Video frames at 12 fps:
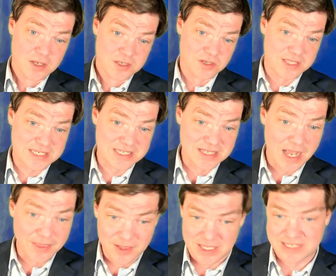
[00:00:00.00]
So this is
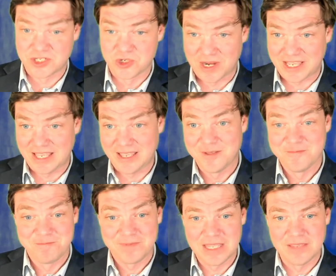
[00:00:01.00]
nonetheless tricky,
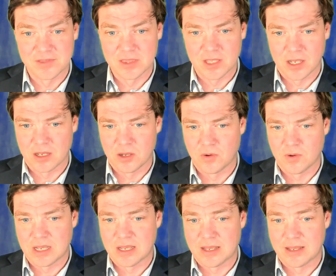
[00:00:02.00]
even
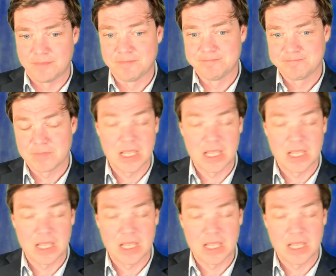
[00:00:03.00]
though